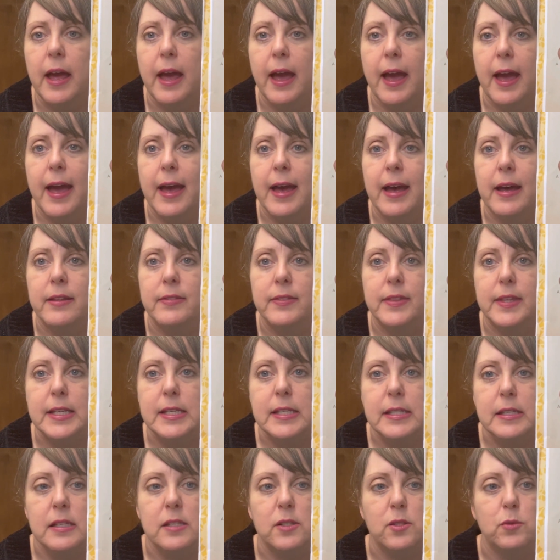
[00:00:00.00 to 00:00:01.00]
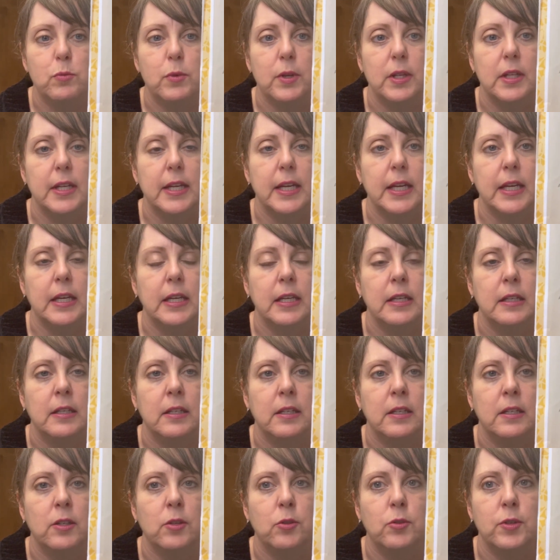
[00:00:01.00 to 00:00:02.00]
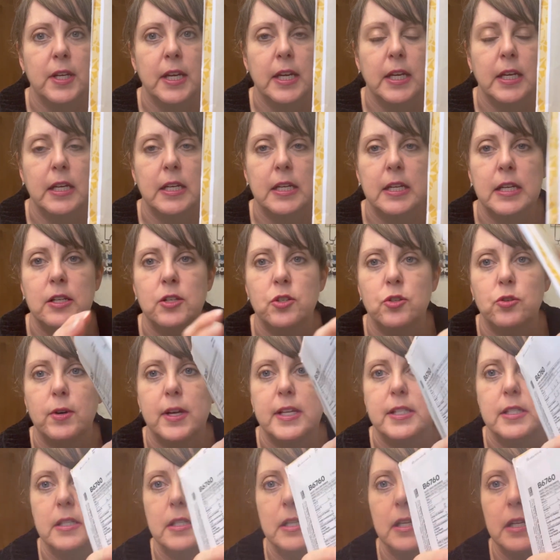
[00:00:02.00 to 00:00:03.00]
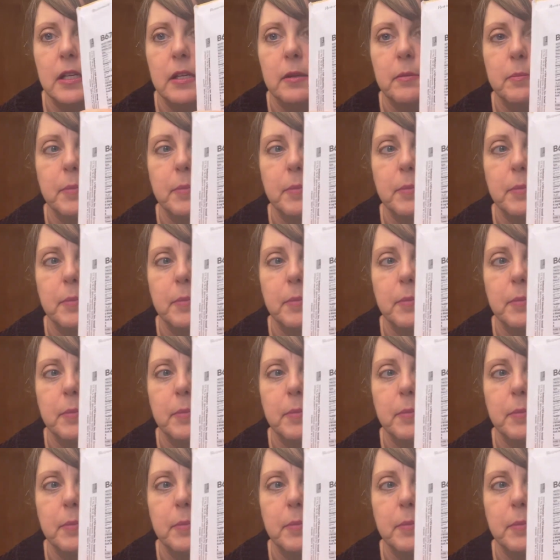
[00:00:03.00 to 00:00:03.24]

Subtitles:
And this is really unique and interesting